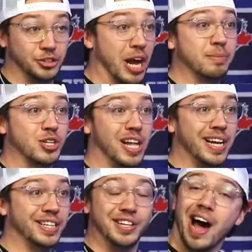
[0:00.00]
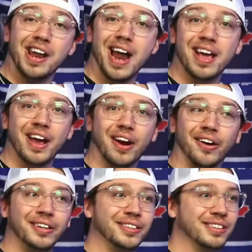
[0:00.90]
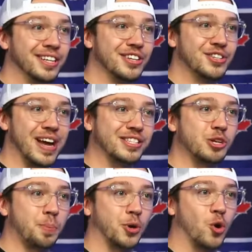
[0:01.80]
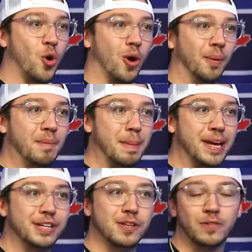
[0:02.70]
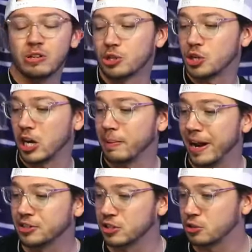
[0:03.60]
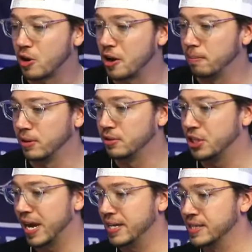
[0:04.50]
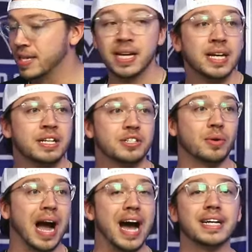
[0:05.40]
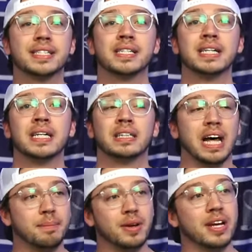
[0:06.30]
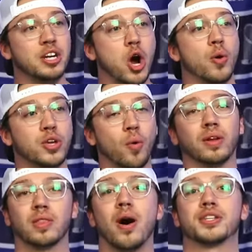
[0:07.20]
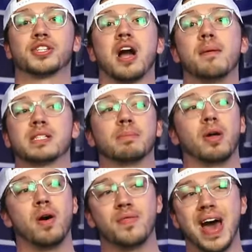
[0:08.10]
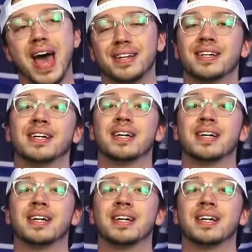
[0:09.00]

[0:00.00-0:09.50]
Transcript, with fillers: James Click, not out of here. So that's super cool. Maybe he's the future general manager of the Toronto Blue Jays. So, guys, let me know your thoughts in the comments down below on that.